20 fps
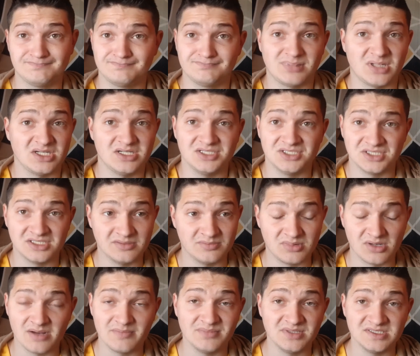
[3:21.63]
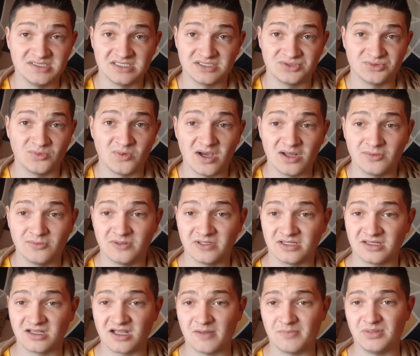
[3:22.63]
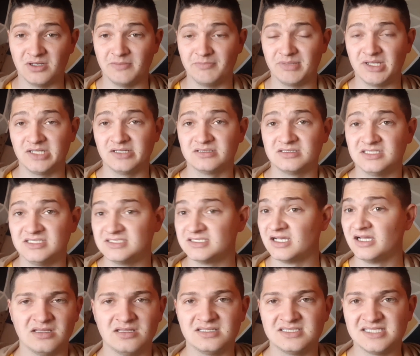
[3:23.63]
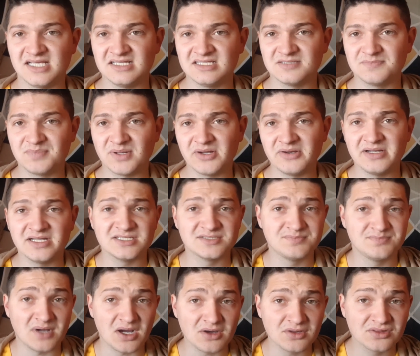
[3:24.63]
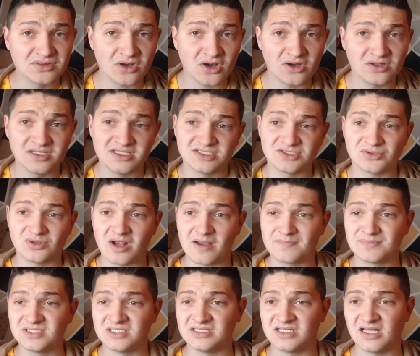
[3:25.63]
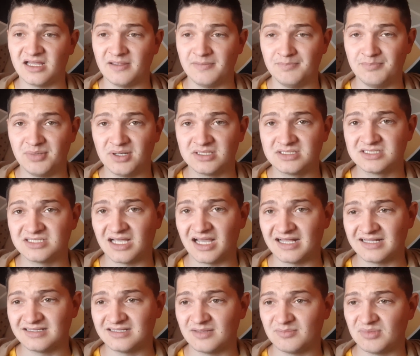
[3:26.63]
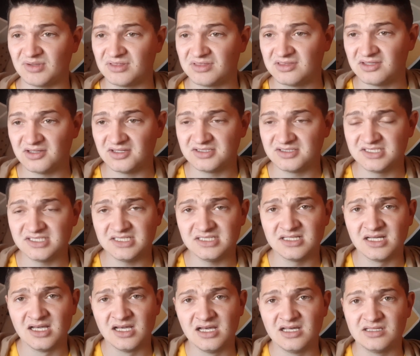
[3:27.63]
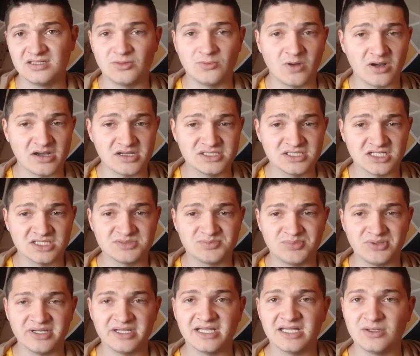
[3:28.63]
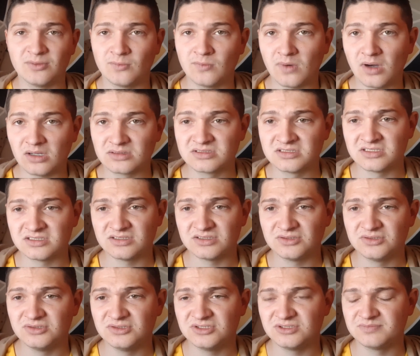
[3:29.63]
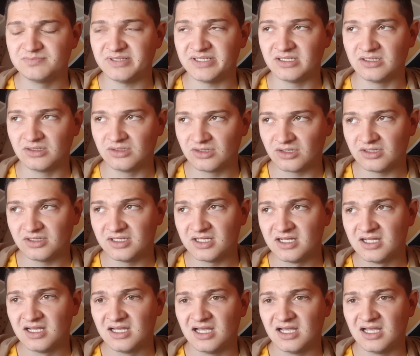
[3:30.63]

punish the Brumbies as well with a couple of penalties. The centre pairings both are disrupted a bit at number 13. The Waratahs bring in Walton, who's been good.